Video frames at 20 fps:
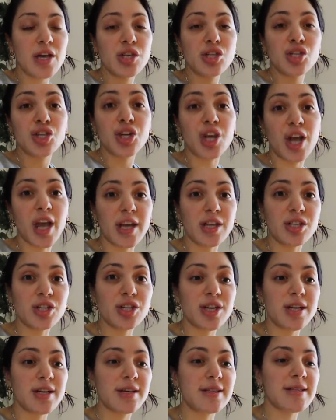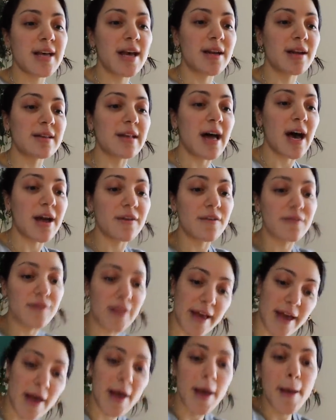changes and a lot of
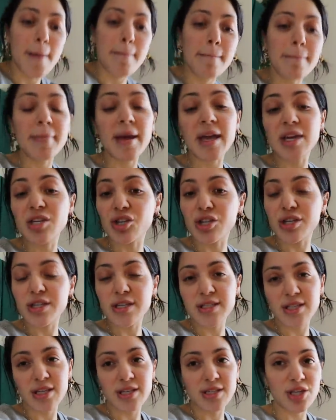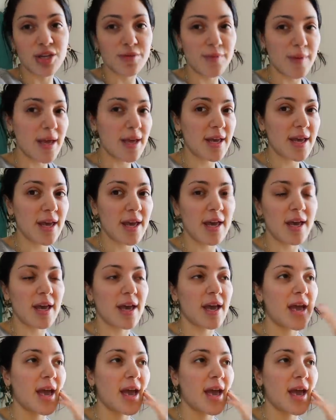like major decision making,